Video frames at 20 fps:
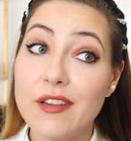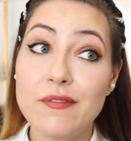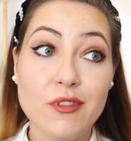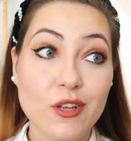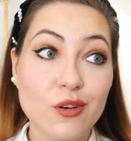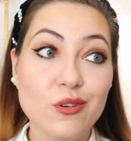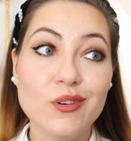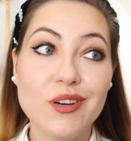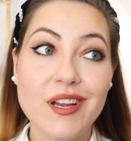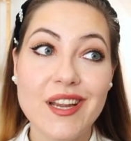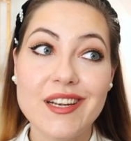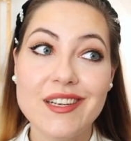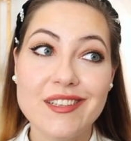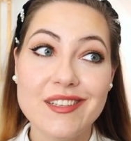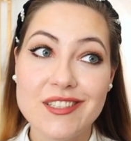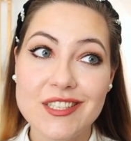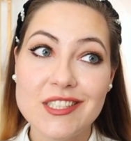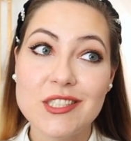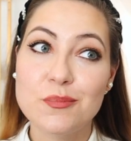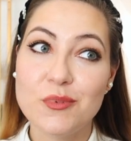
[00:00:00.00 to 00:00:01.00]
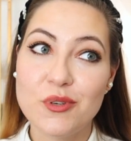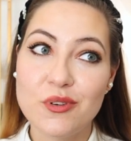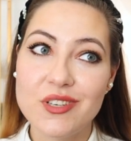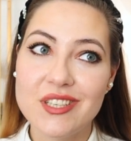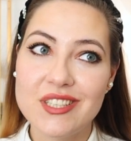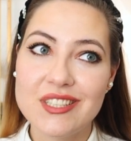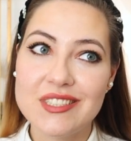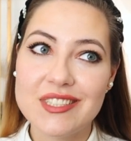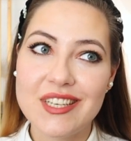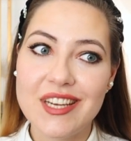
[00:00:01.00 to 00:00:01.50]
Even though at this
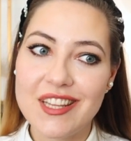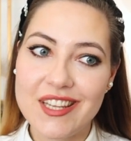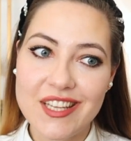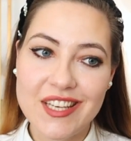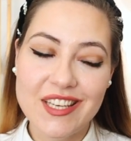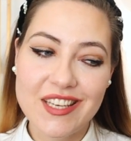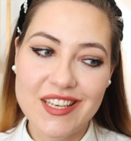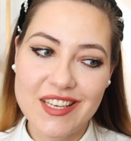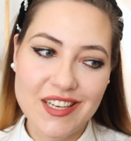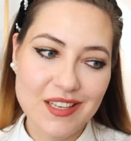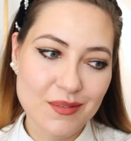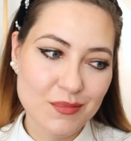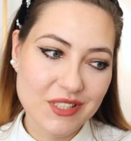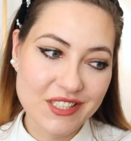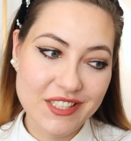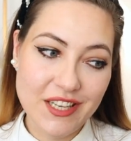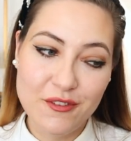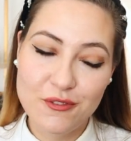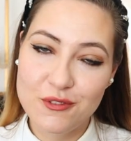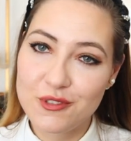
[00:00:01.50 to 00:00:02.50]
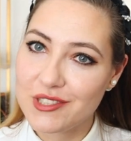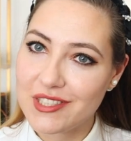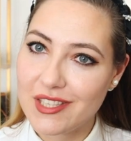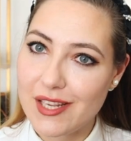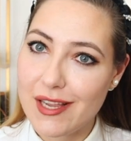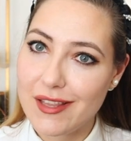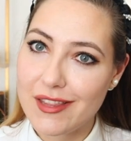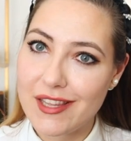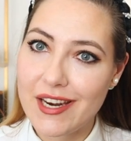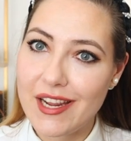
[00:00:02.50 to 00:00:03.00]
point, I think I'm safe to
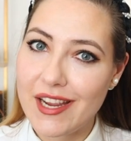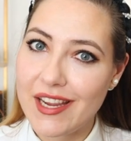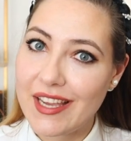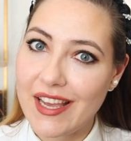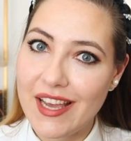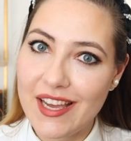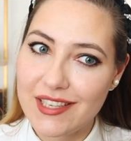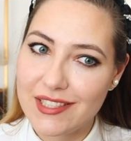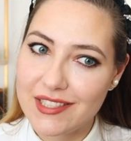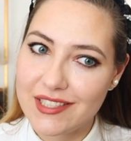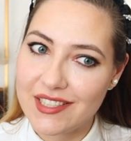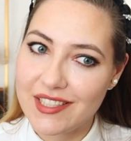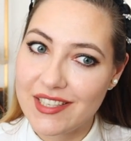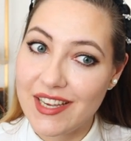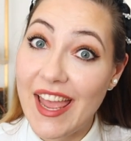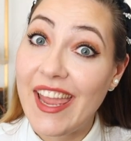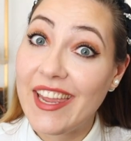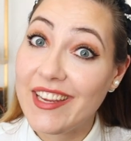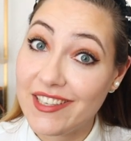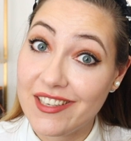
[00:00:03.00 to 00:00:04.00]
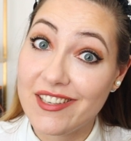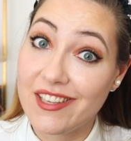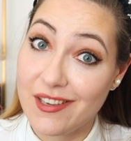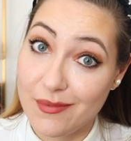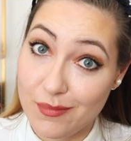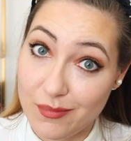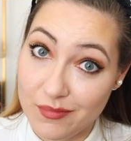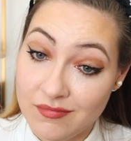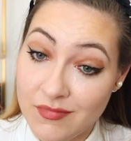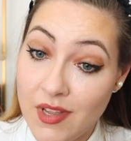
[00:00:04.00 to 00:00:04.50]
say that I kinda hate
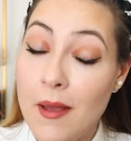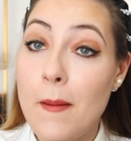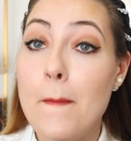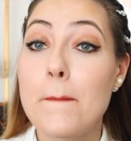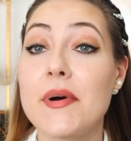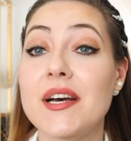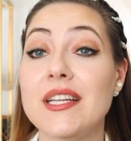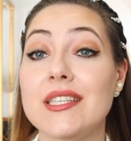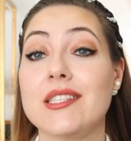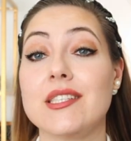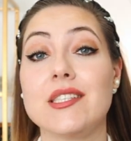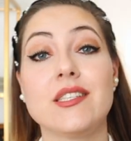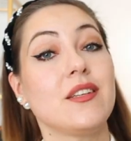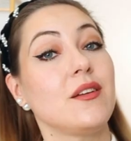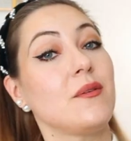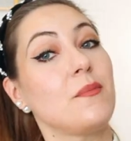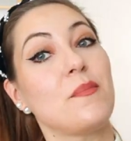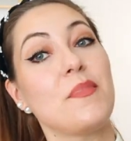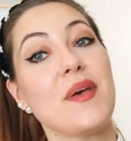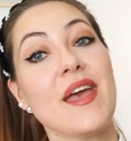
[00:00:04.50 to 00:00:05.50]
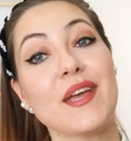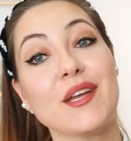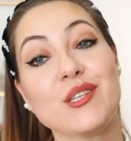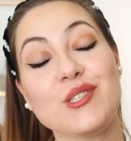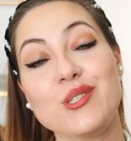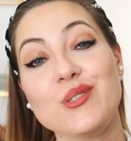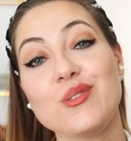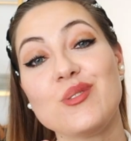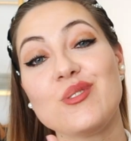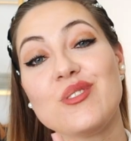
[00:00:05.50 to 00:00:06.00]
them. But back
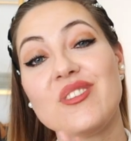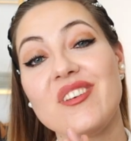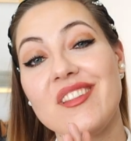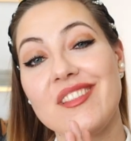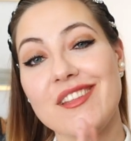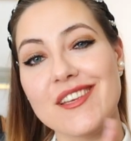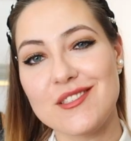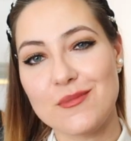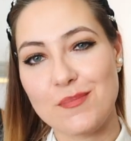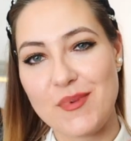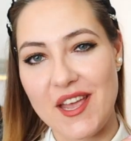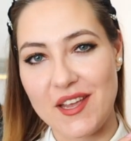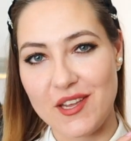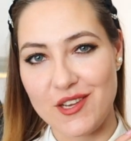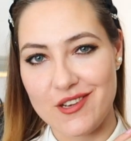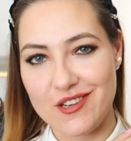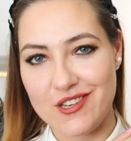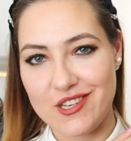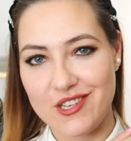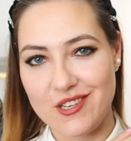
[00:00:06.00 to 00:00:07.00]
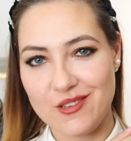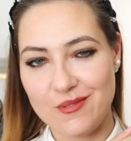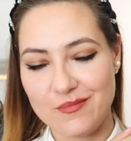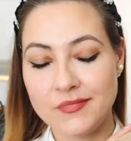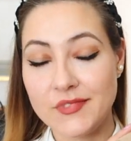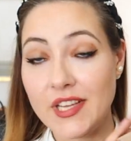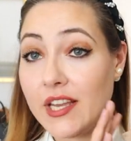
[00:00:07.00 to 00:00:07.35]
to this package.